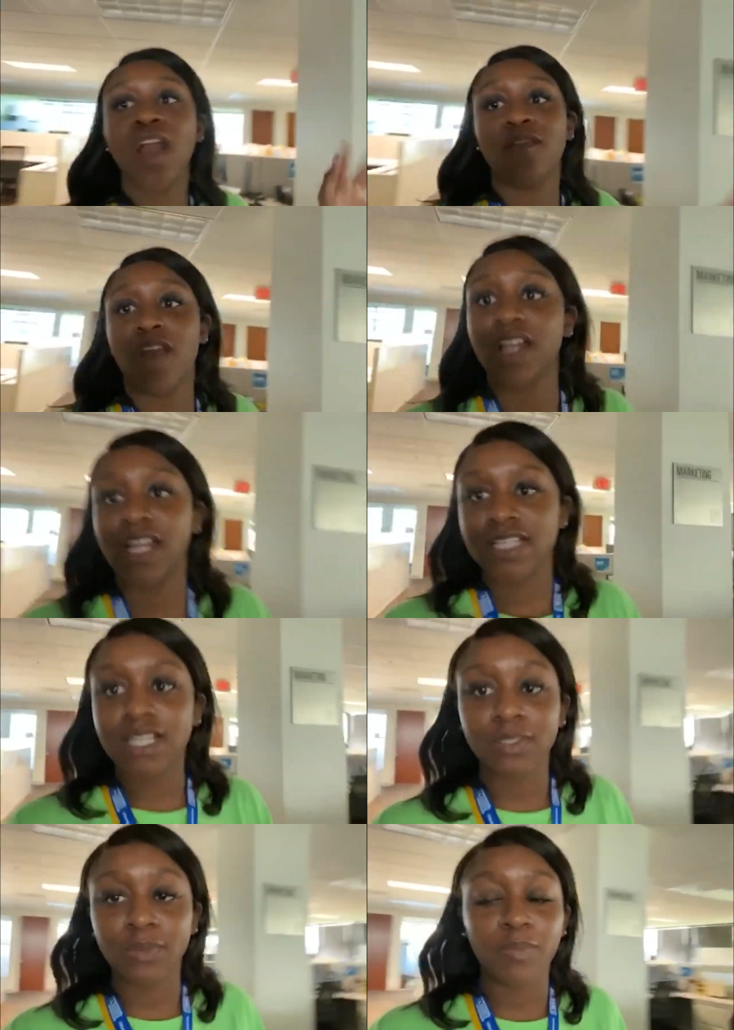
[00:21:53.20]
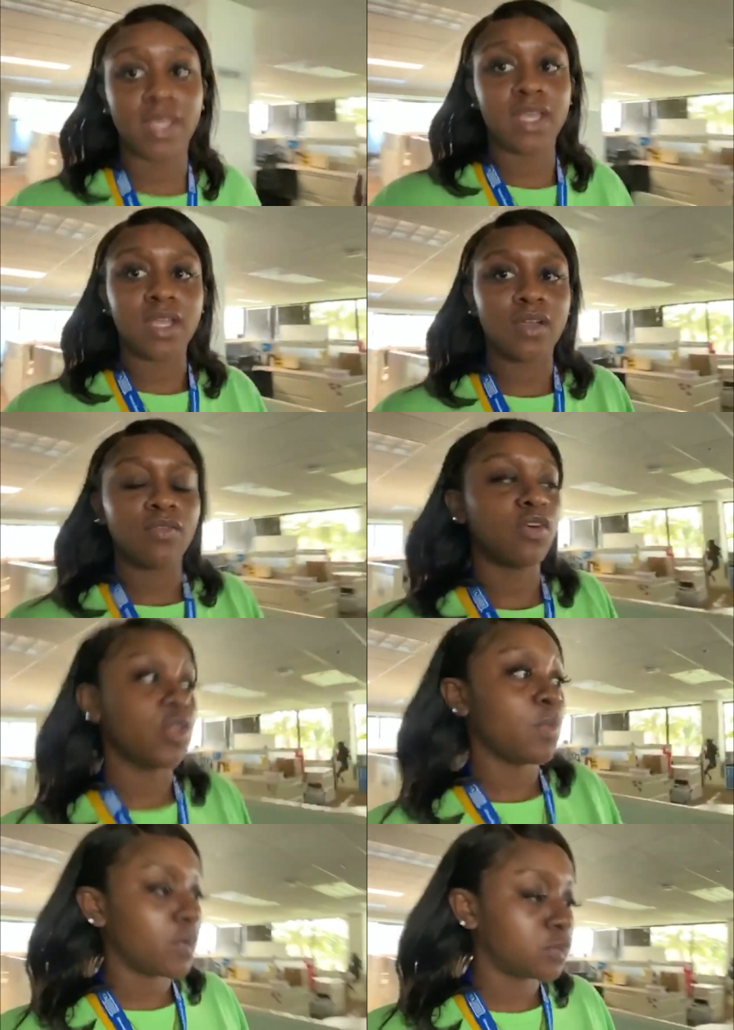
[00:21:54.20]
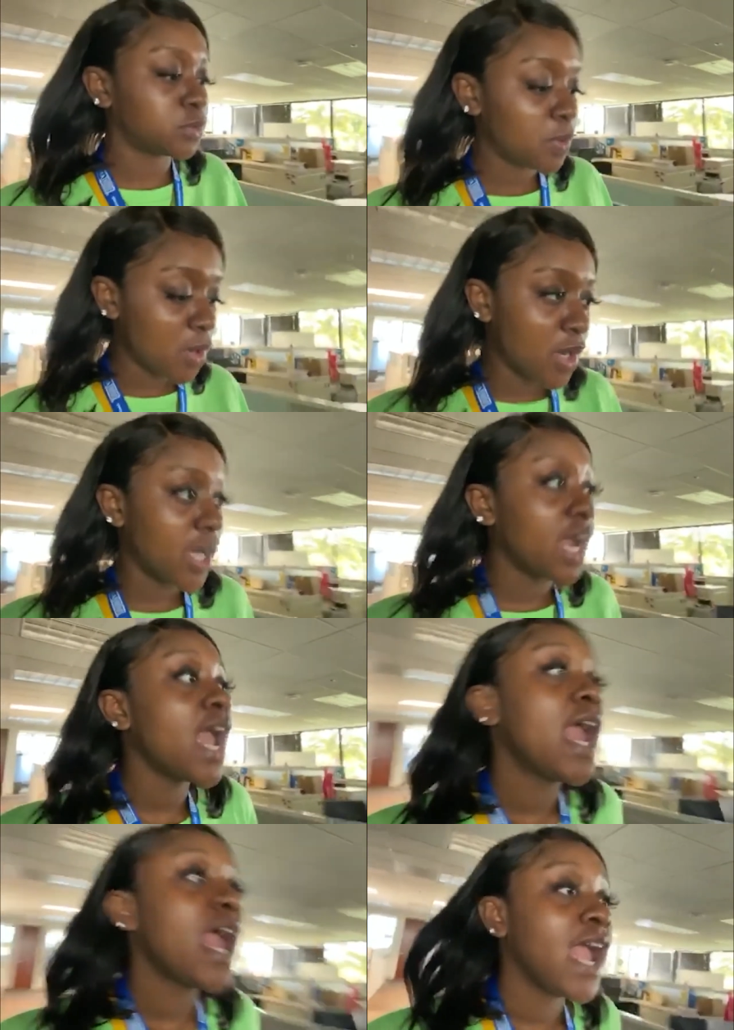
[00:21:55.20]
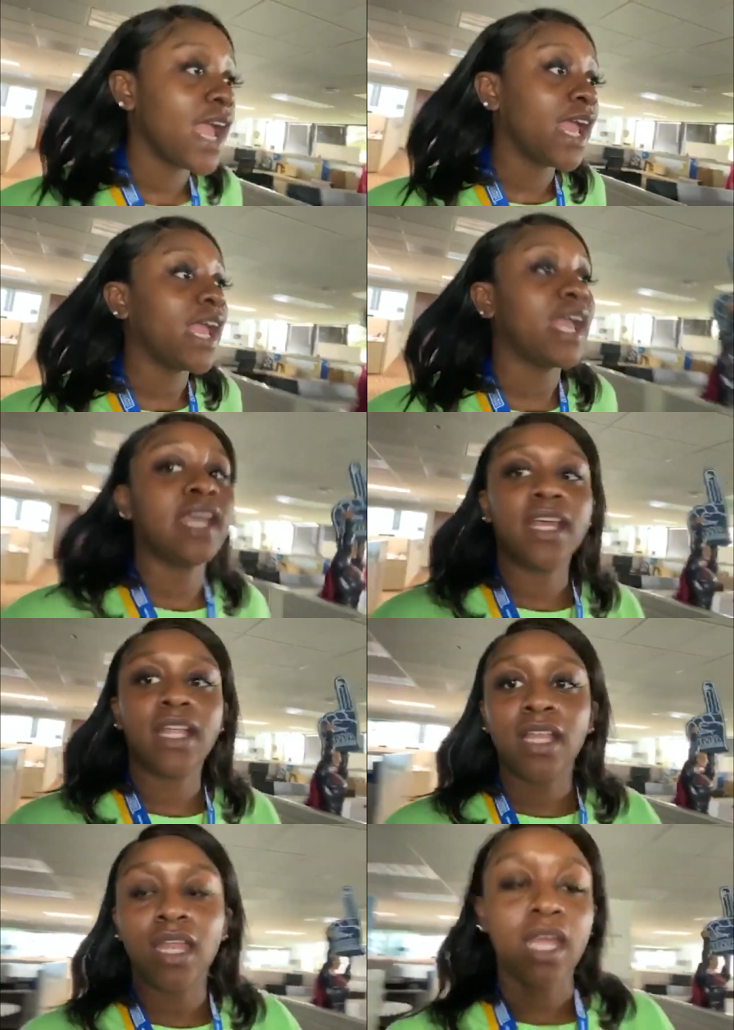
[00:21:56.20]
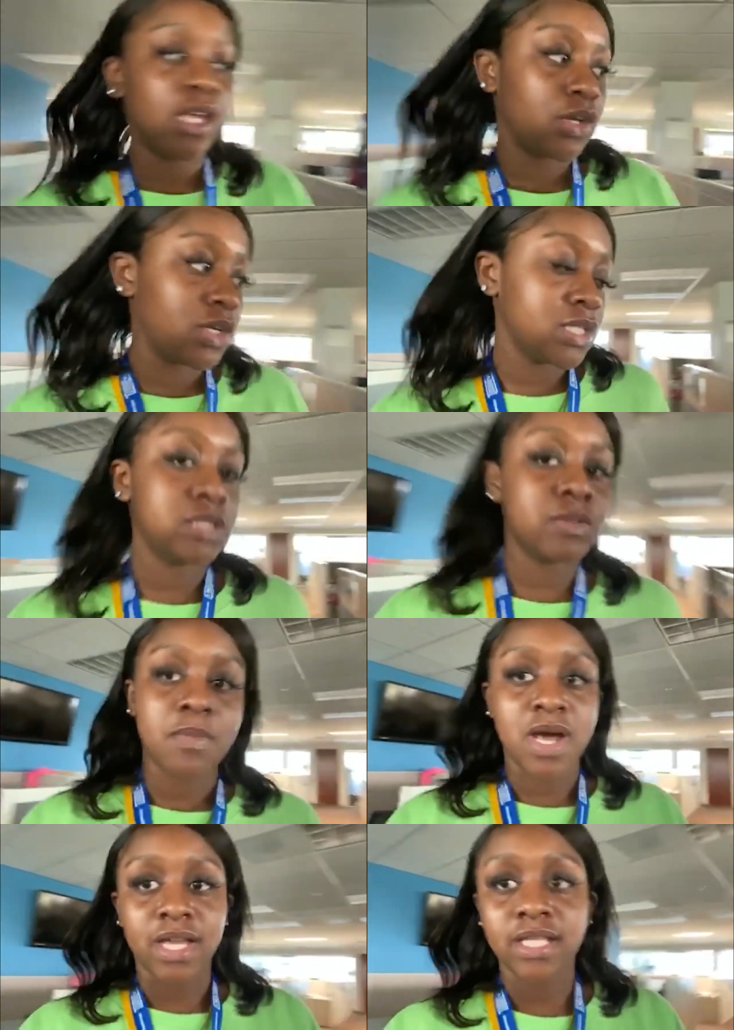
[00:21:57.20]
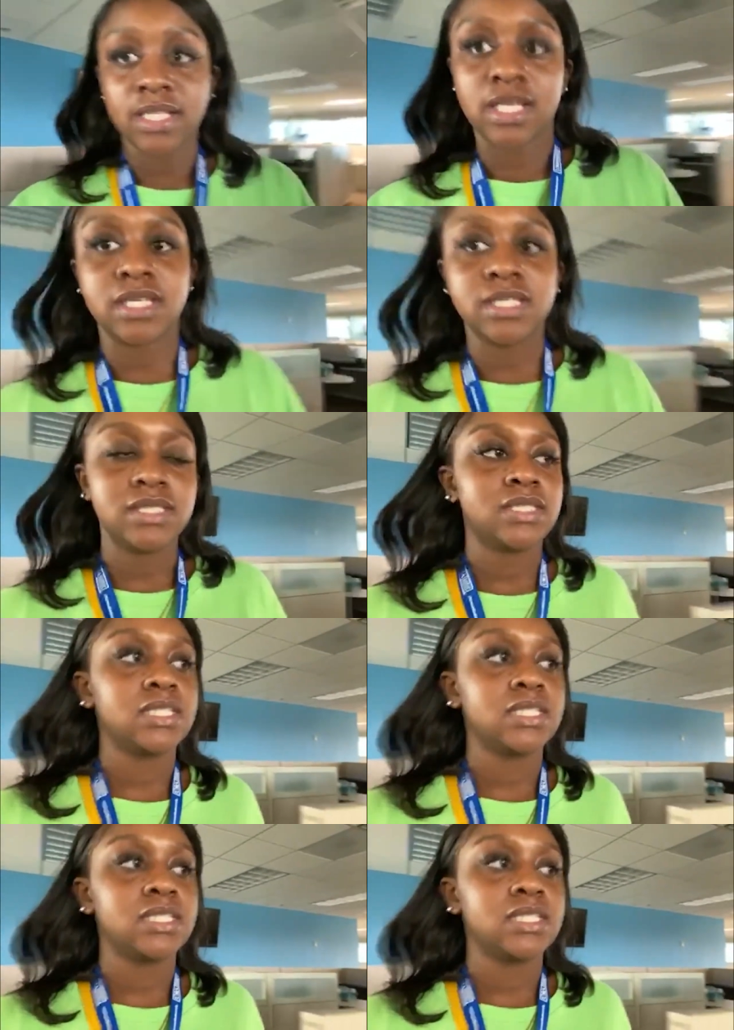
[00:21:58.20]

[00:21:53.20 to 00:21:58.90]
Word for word: five days out the week for the most part and here is my desk